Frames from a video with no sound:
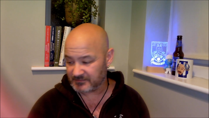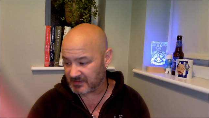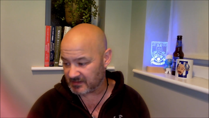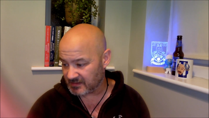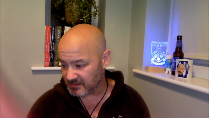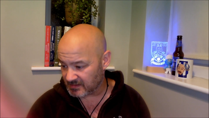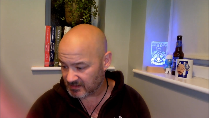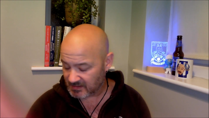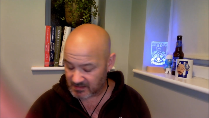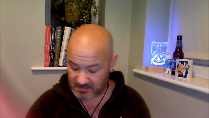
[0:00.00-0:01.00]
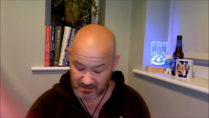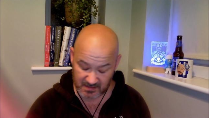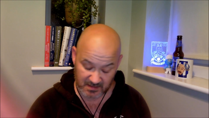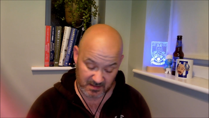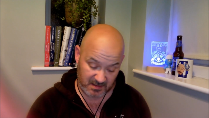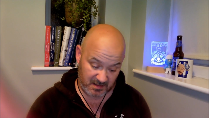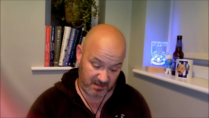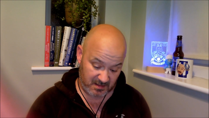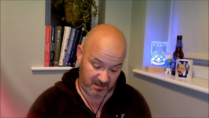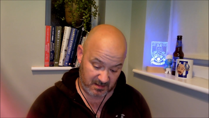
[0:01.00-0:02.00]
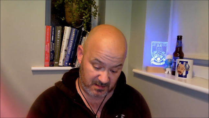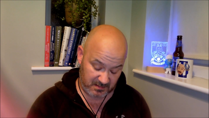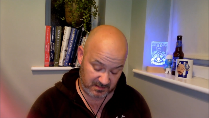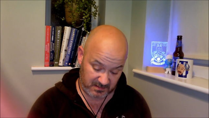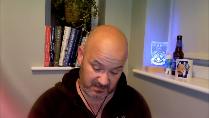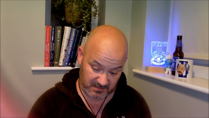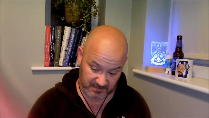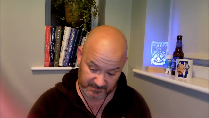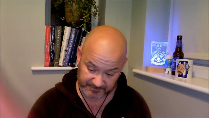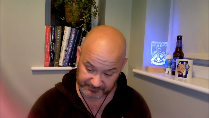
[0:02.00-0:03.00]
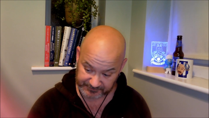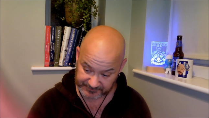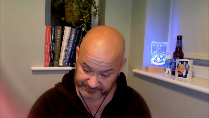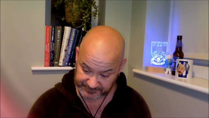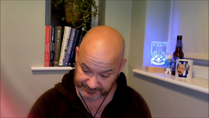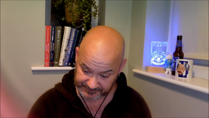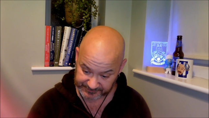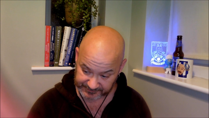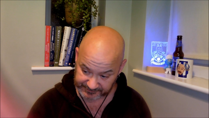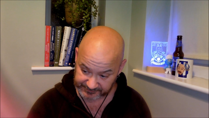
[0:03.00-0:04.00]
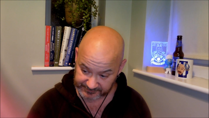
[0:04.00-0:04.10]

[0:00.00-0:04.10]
(no one is talking)